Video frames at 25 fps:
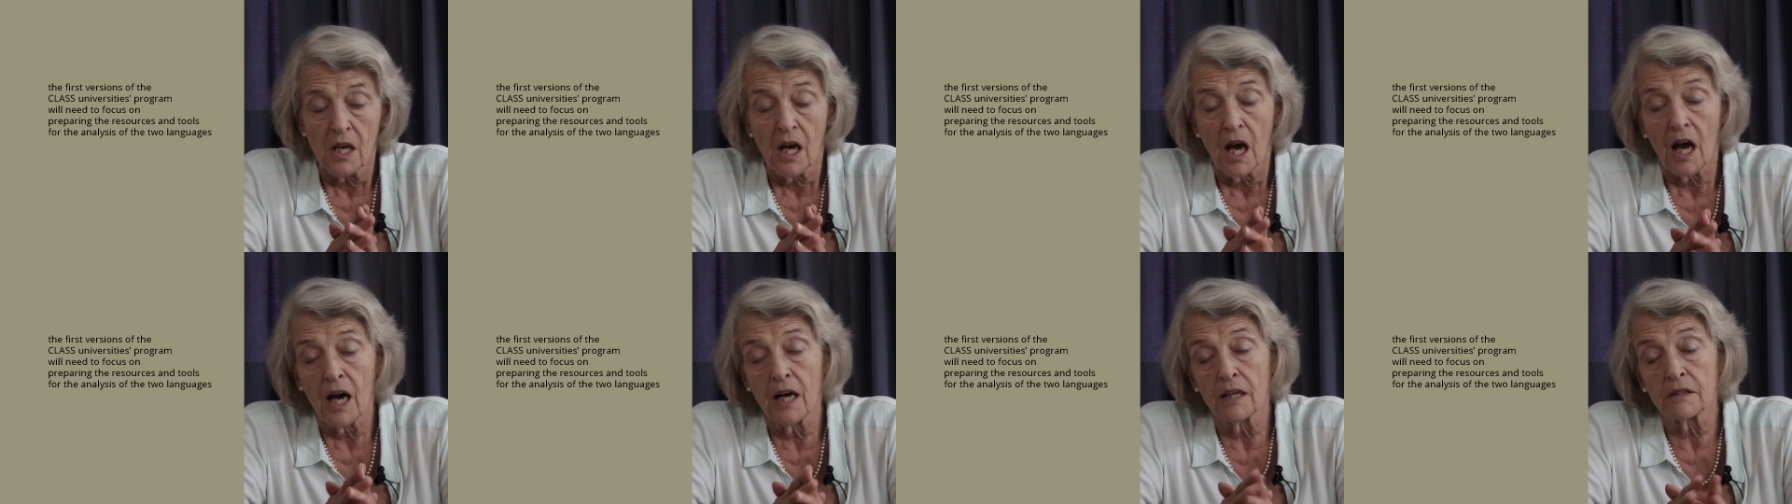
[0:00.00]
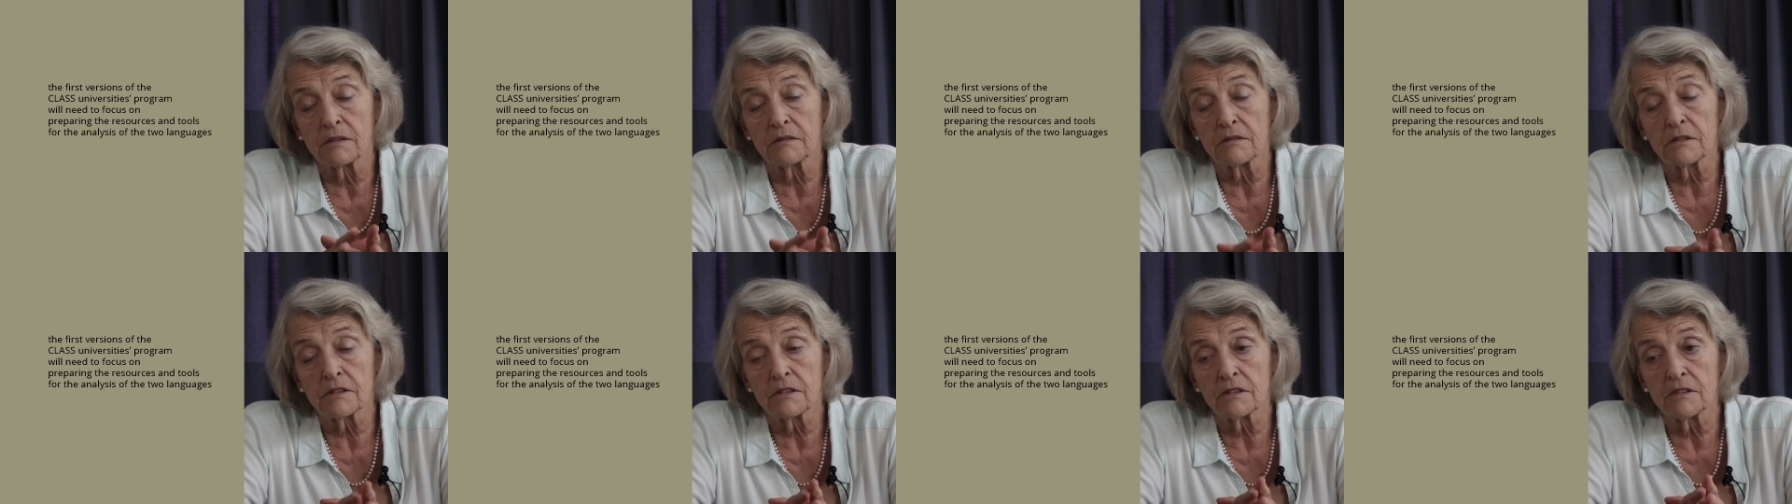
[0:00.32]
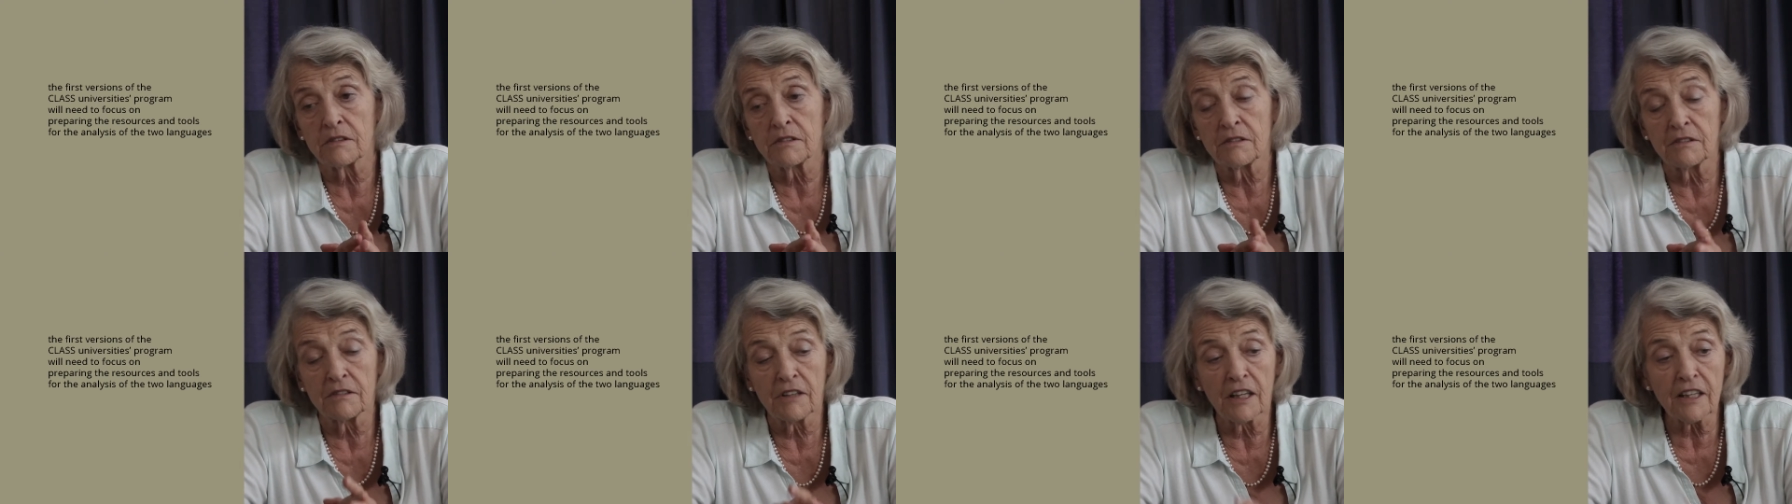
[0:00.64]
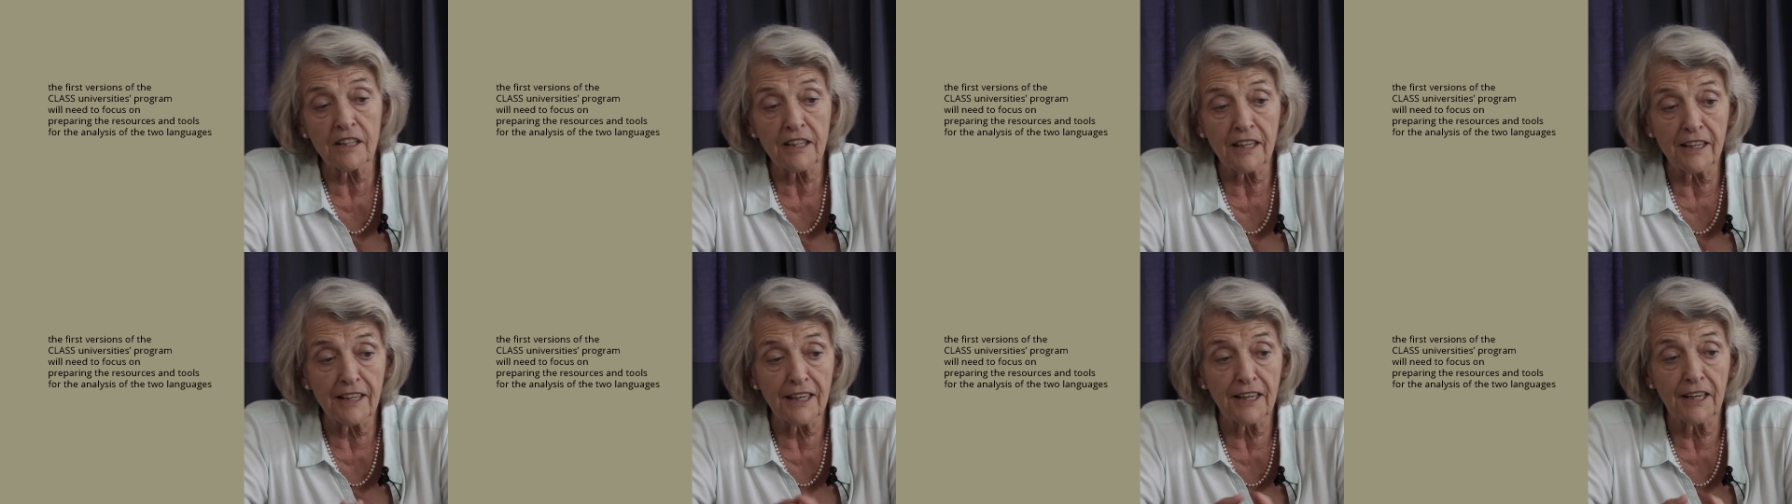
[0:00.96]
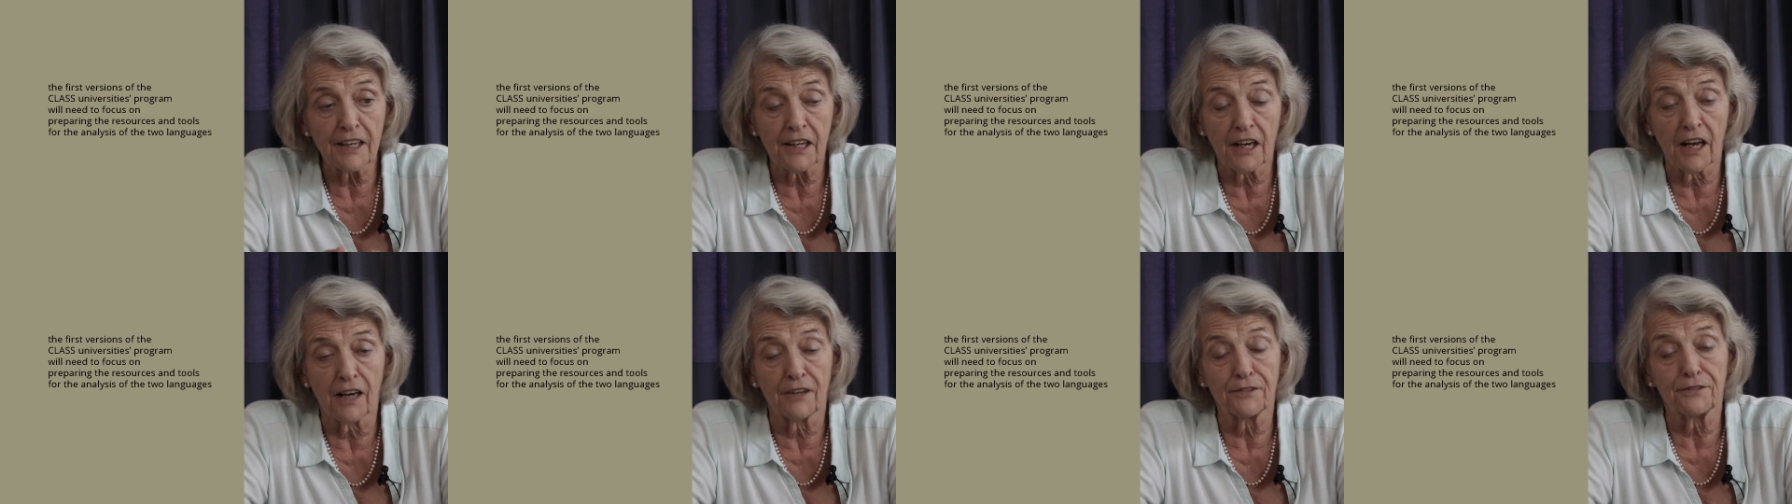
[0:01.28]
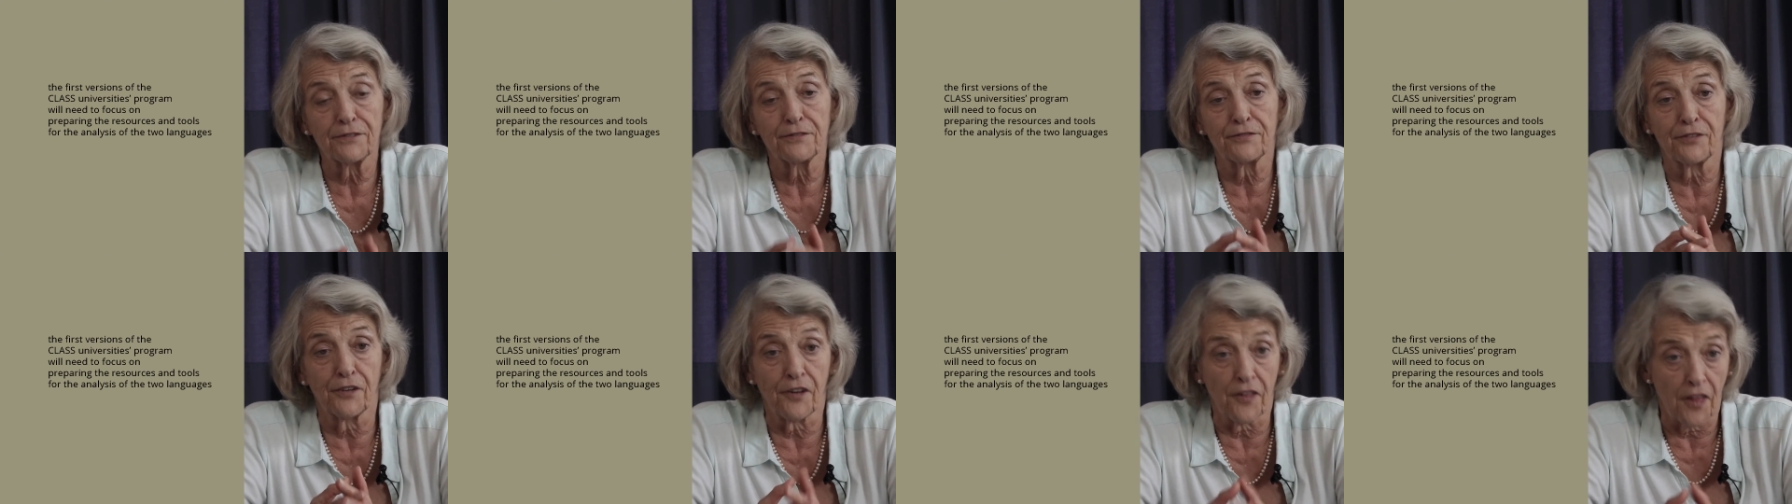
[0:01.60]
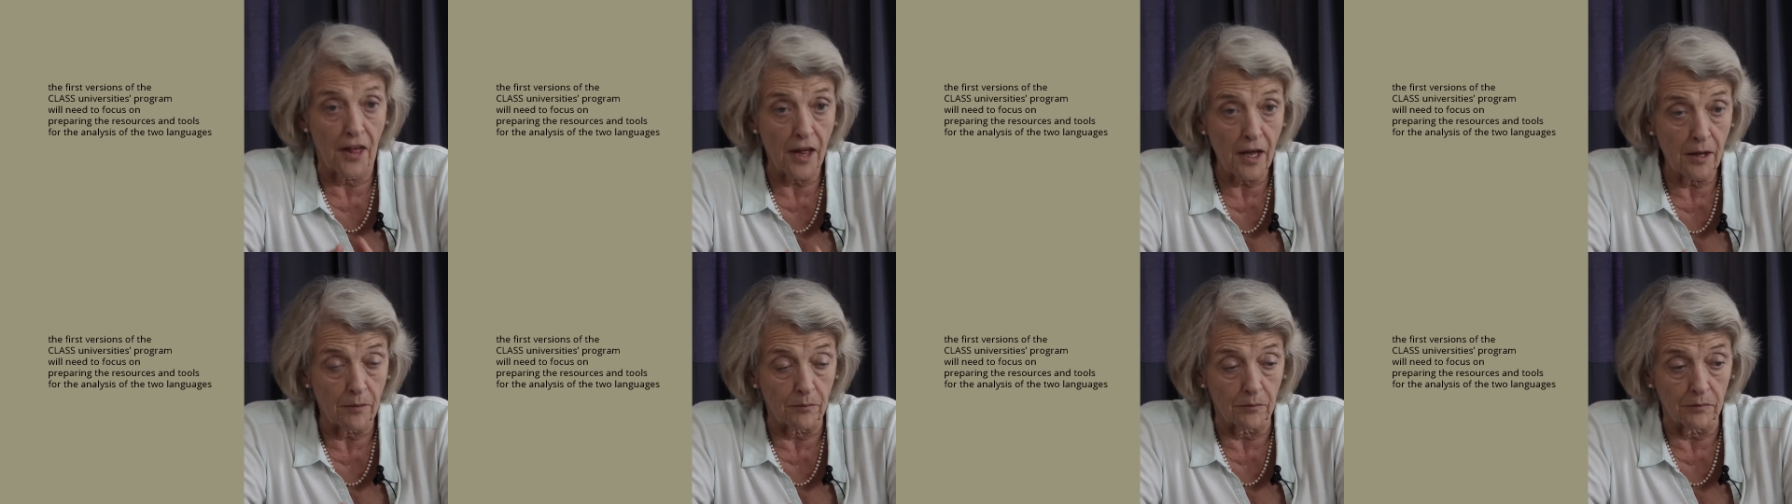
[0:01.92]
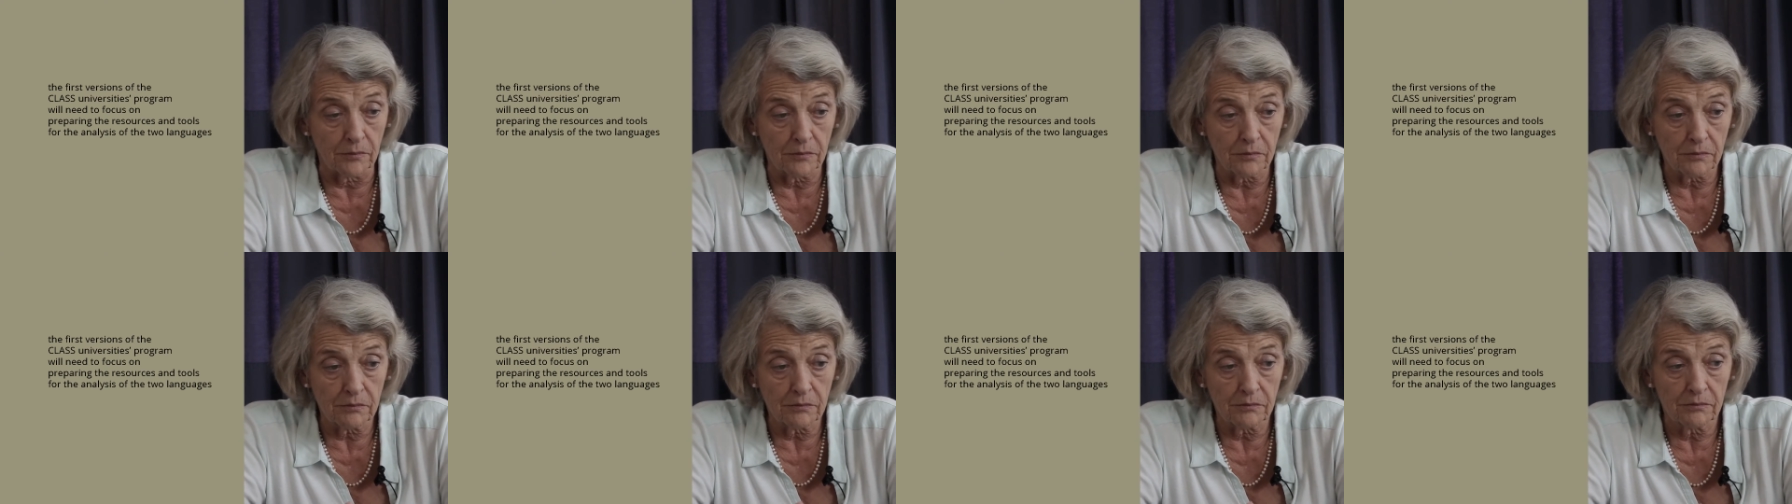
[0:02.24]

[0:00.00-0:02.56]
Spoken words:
And luckily enough for them,